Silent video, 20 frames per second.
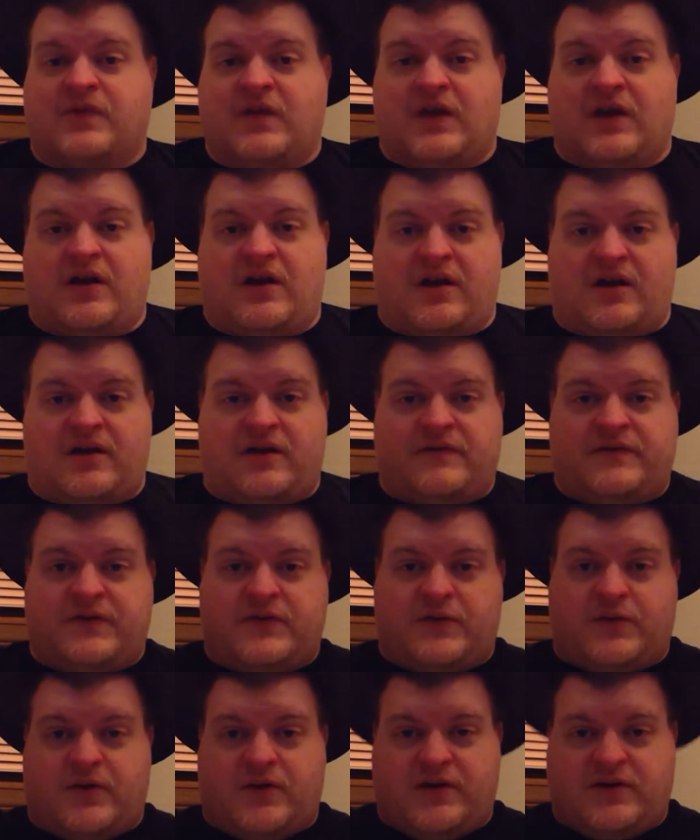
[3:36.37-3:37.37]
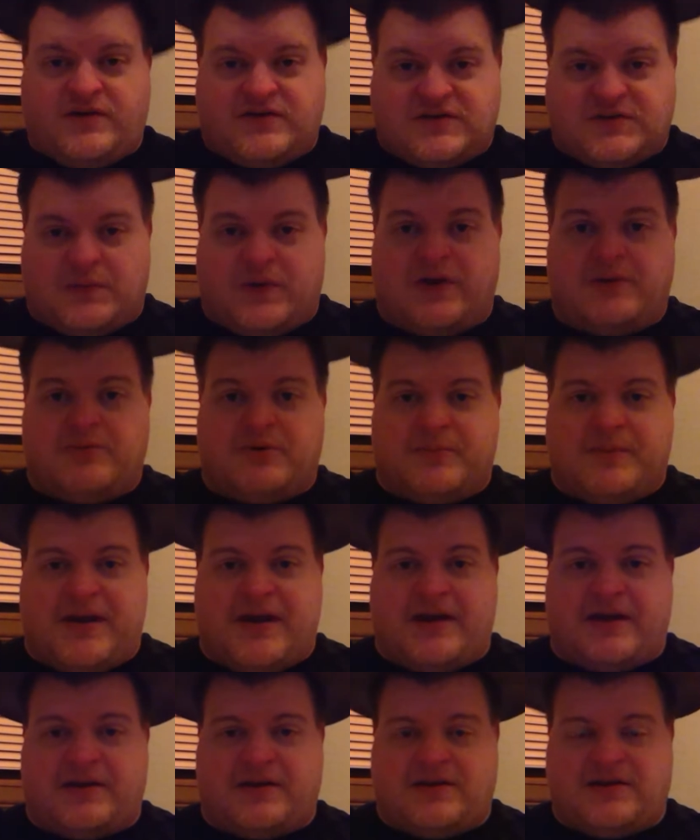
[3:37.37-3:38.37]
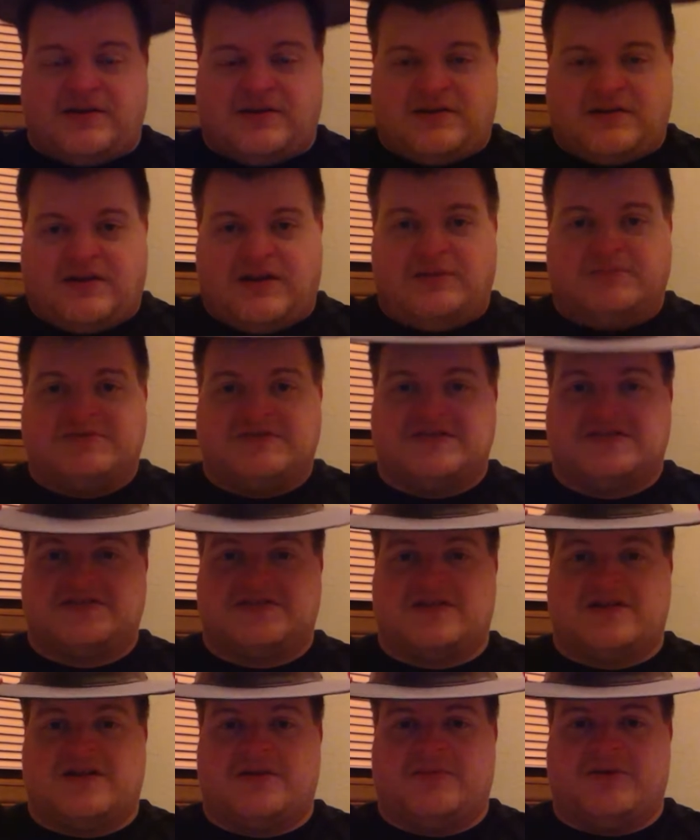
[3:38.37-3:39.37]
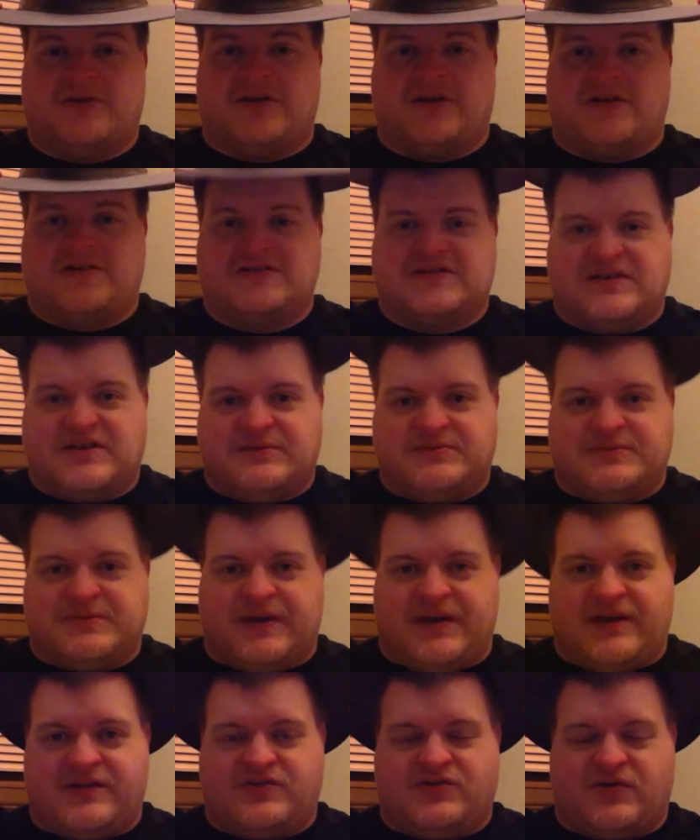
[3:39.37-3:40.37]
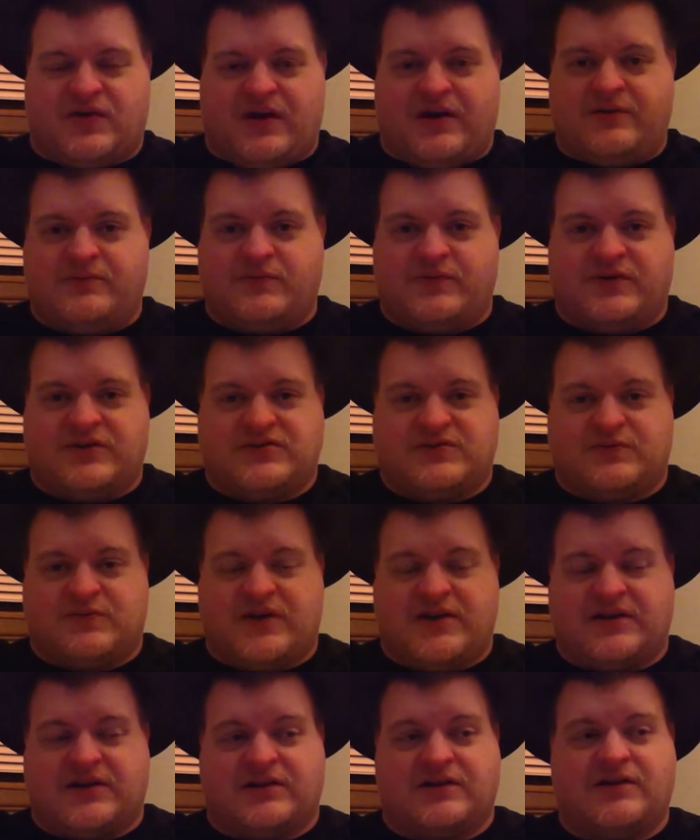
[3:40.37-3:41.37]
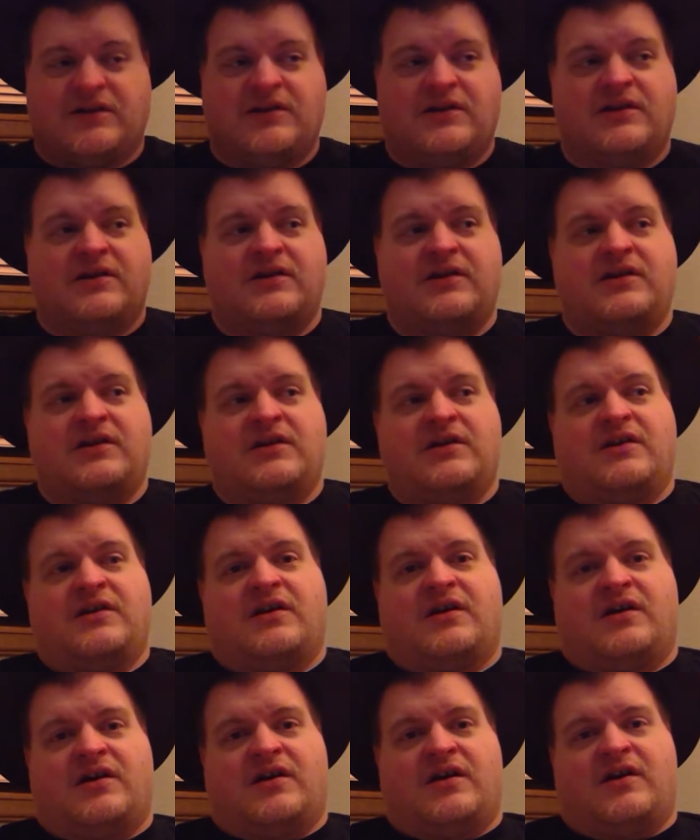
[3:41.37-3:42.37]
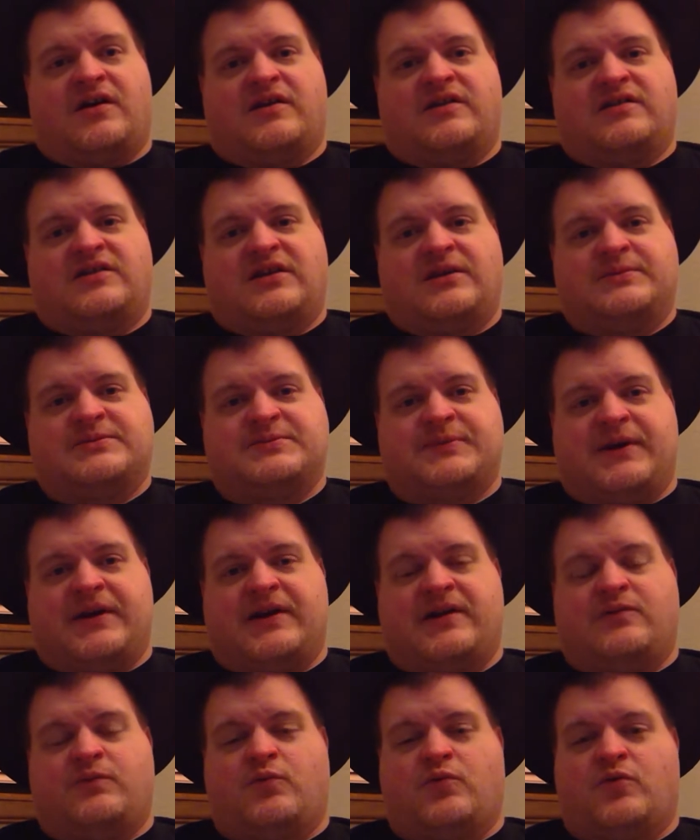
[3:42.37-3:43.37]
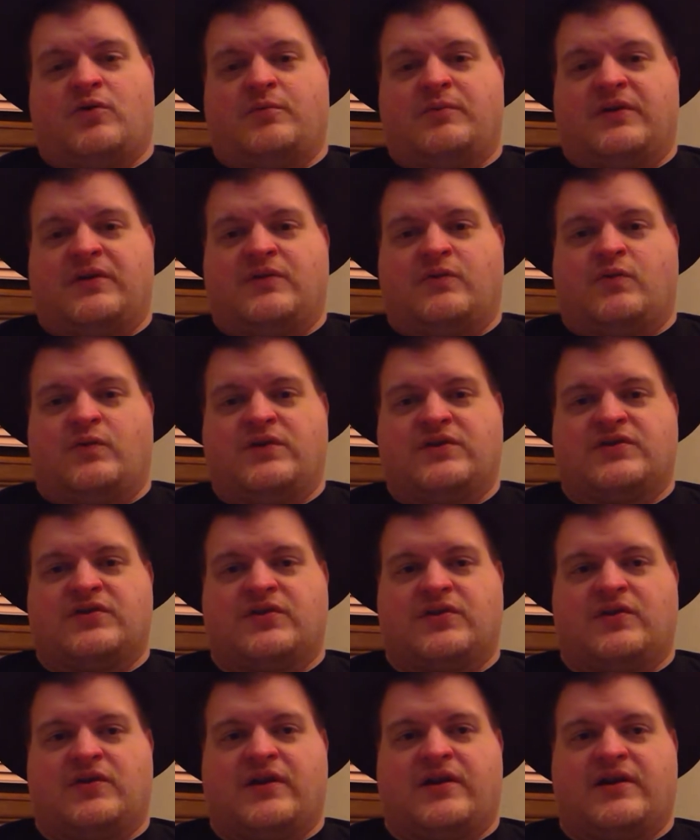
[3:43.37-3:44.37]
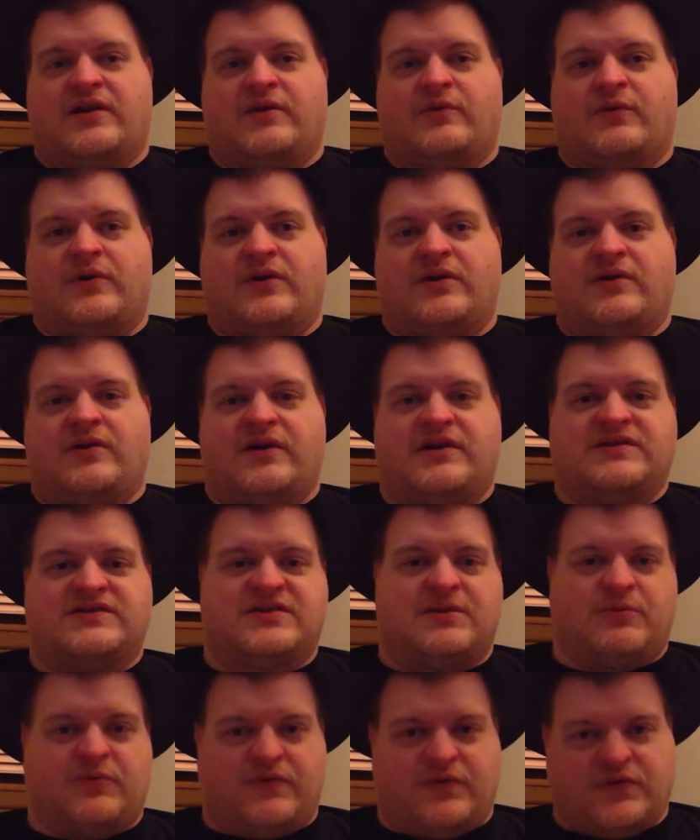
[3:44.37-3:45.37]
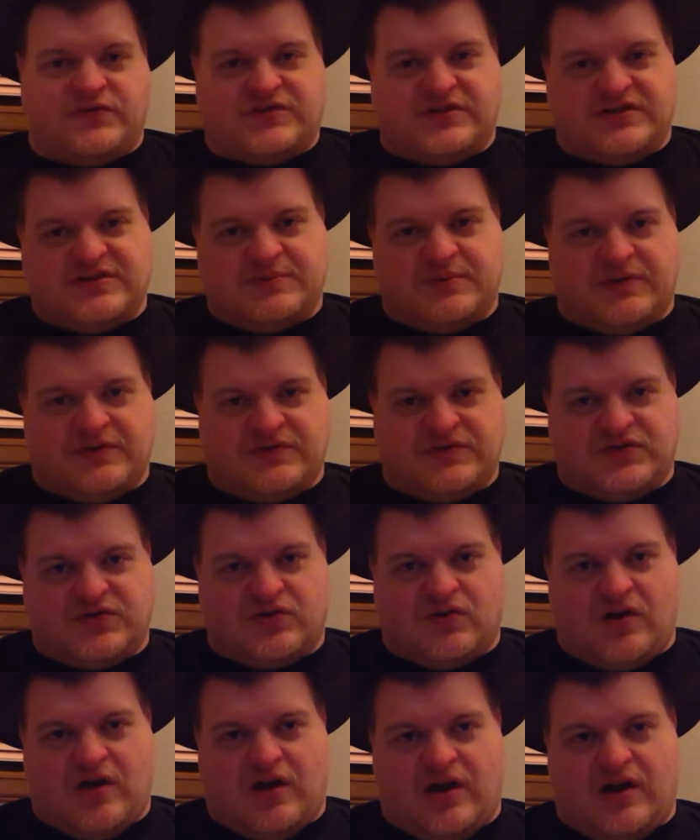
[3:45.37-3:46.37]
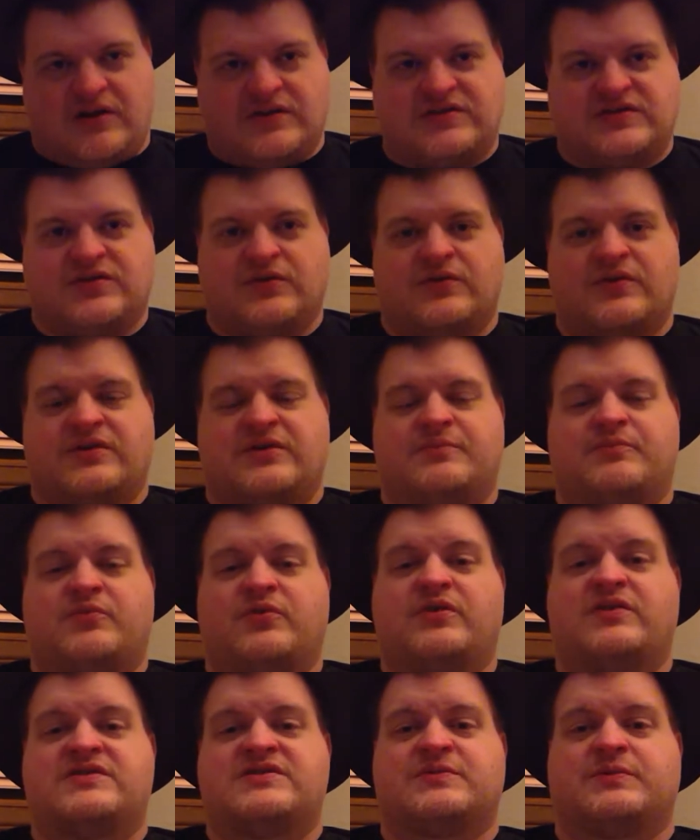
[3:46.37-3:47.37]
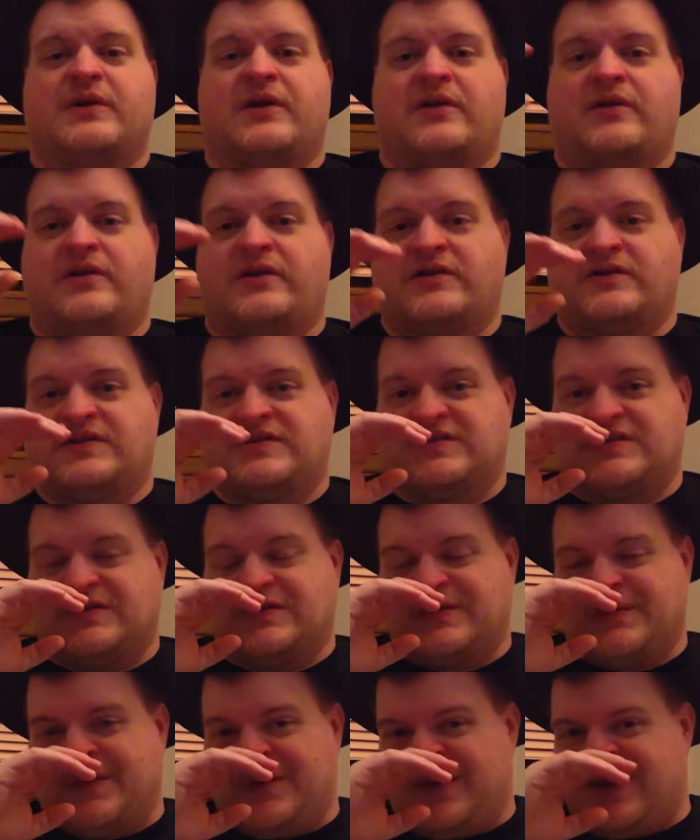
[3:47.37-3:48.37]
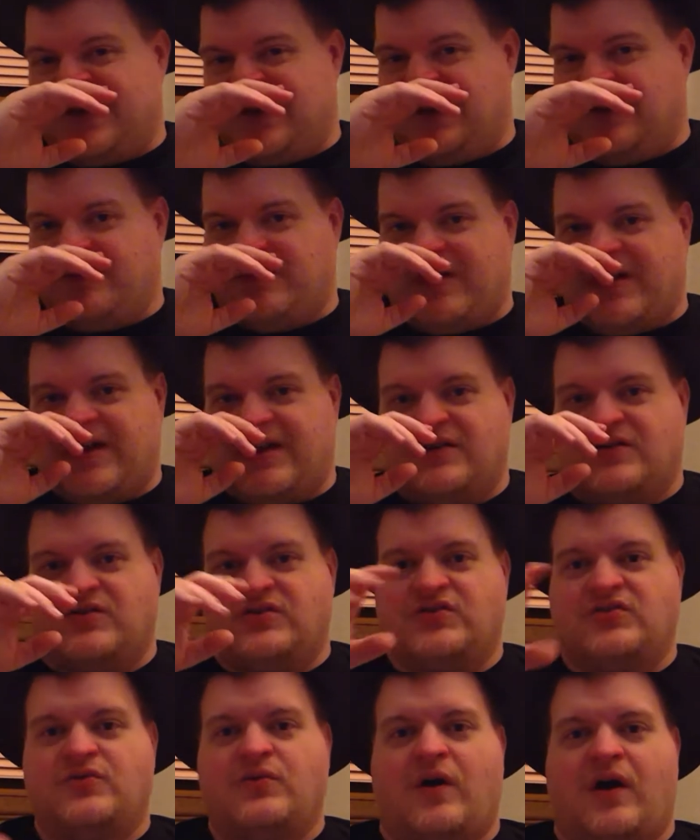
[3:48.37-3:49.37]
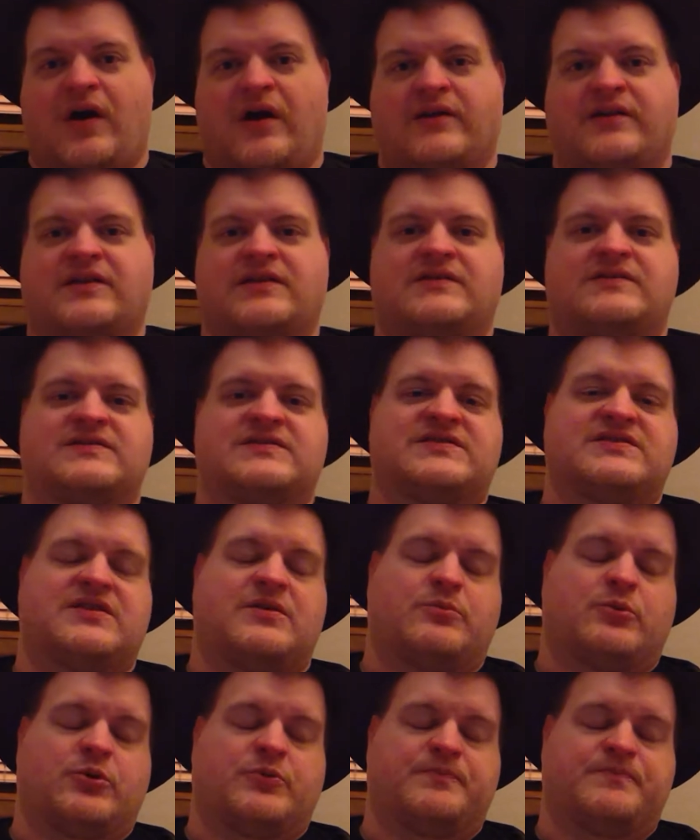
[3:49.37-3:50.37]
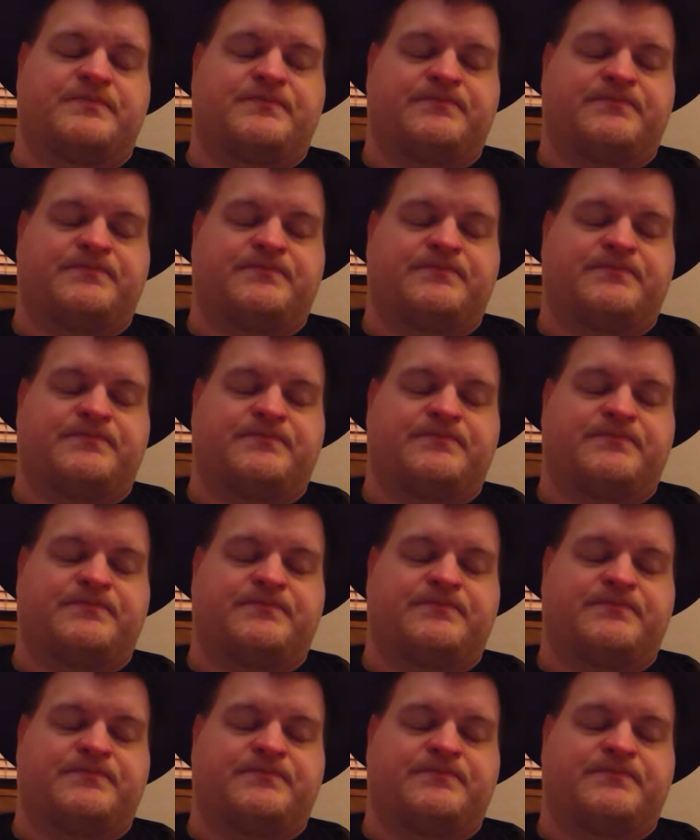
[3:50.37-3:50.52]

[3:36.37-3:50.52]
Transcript: Uh, a fedora is a wide brim hat. It keeps the sun out of my eyes. It keeps my head dry when it's raining. Uh, it keeps my head warm in winter, and I wear a summer version that's made of straw so that it breathes well and doesn't keep my head too hot in the summer.